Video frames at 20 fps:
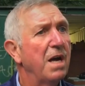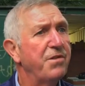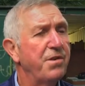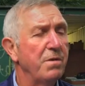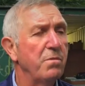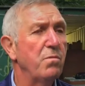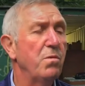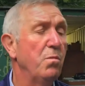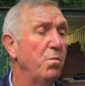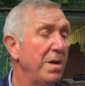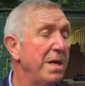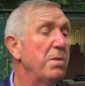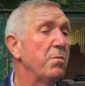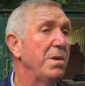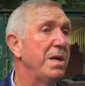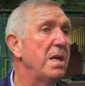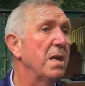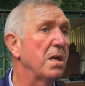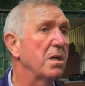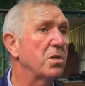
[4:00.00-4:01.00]
I think
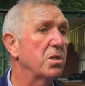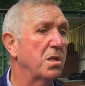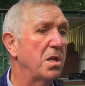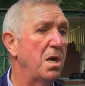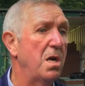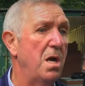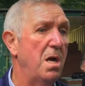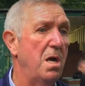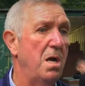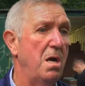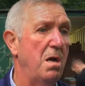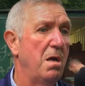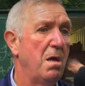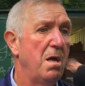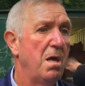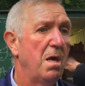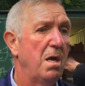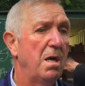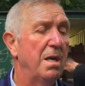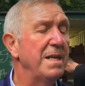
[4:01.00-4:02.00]
we lost
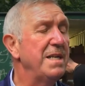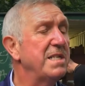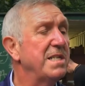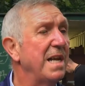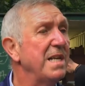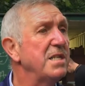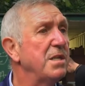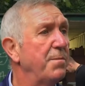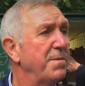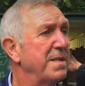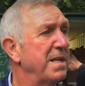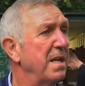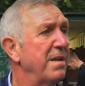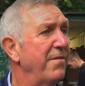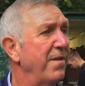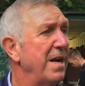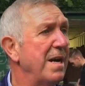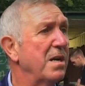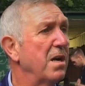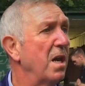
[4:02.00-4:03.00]
at least 80%
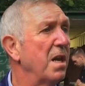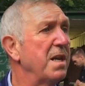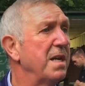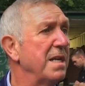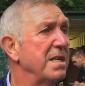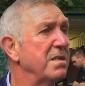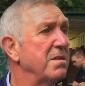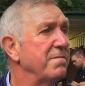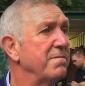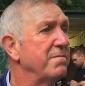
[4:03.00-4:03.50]
of our colonies.